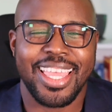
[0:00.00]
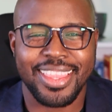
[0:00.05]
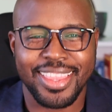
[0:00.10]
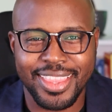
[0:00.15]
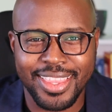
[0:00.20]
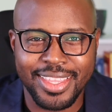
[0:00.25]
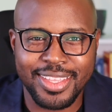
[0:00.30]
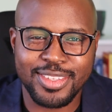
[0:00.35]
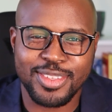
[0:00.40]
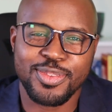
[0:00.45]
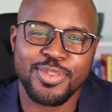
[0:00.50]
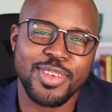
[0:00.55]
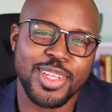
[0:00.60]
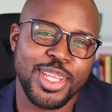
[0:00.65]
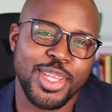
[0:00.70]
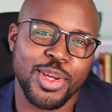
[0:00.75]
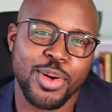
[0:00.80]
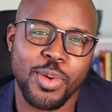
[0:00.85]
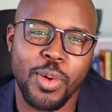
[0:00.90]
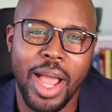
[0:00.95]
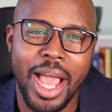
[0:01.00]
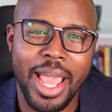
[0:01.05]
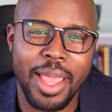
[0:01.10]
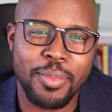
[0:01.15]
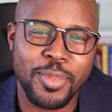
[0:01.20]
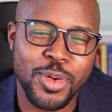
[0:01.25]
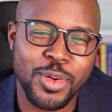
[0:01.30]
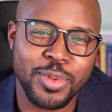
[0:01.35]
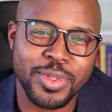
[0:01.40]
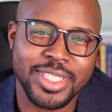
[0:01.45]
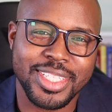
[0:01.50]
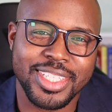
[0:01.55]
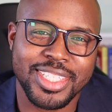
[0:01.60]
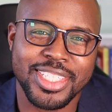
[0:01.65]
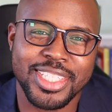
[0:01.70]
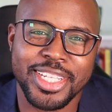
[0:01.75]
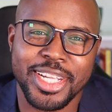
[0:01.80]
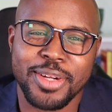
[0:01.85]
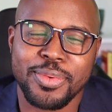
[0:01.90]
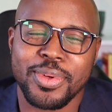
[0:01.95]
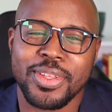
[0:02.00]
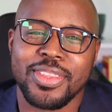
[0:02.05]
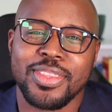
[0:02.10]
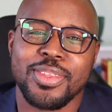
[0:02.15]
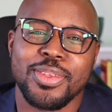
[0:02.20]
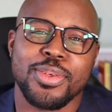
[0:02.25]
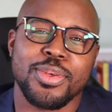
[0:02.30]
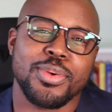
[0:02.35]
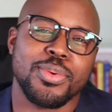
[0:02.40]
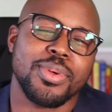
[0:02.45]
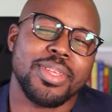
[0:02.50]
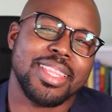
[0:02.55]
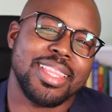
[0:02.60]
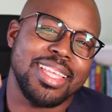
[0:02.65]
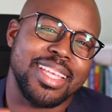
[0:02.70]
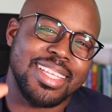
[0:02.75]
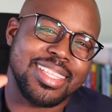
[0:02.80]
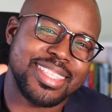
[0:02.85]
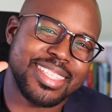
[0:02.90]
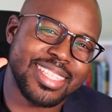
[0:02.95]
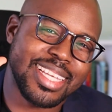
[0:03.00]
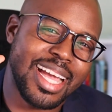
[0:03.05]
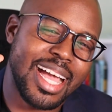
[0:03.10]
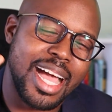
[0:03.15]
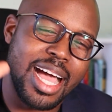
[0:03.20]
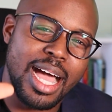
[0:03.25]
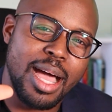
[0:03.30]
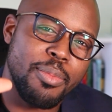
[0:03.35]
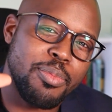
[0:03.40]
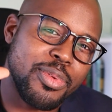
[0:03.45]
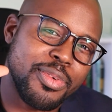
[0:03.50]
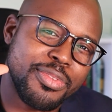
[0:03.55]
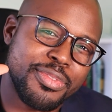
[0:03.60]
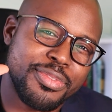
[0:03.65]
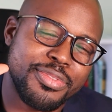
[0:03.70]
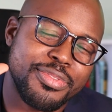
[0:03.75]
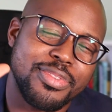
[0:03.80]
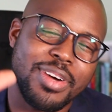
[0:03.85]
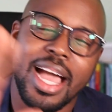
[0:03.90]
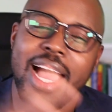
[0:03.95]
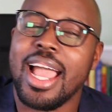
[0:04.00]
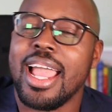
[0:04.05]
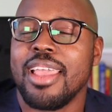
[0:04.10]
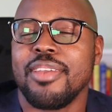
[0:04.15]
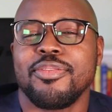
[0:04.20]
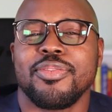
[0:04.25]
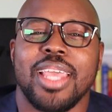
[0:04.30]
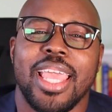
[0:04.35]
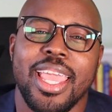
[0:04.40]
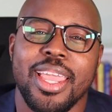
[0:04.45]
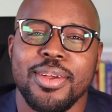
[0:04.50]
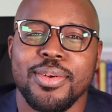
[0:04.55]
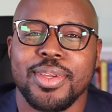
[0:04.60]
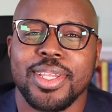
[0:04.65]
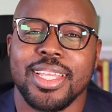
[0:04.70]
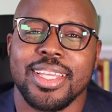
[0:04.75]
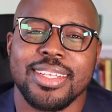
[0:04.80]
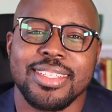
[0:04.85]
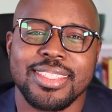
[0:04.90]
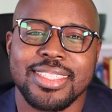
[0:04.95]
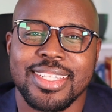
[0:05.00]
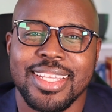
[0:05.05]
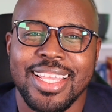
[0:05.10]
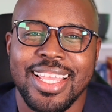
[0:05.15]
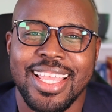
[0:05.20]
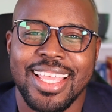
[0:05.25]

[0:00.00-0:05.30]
in this video, I'm going to share with you the top 5 areas